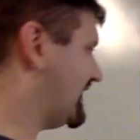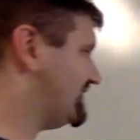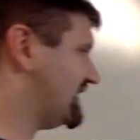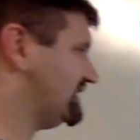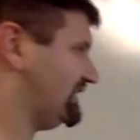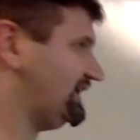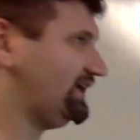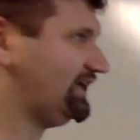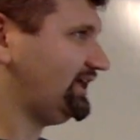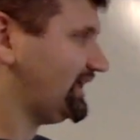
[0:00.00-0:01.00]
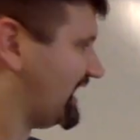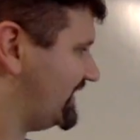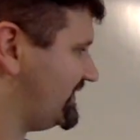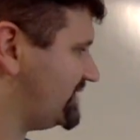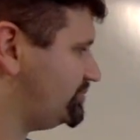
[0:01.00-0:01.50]
and then E,
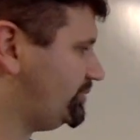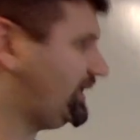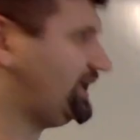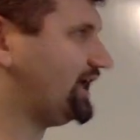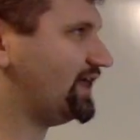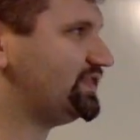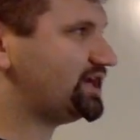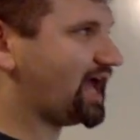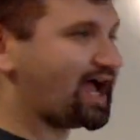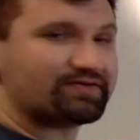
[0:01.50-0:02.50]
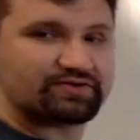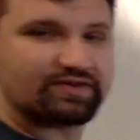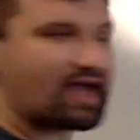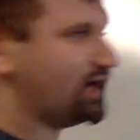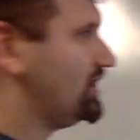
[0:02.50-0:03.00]
and then B, and then after
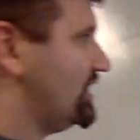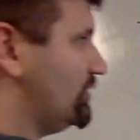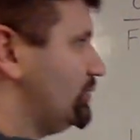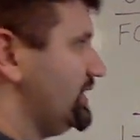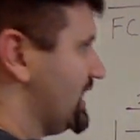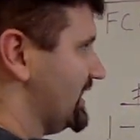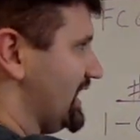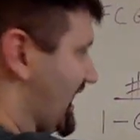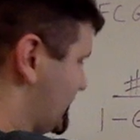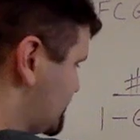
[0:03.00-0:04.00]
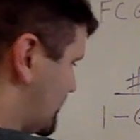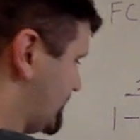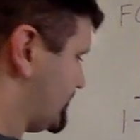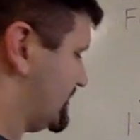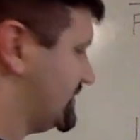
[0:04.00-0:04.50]
that, we get F
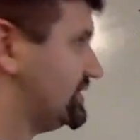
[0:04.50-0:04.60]
sharp,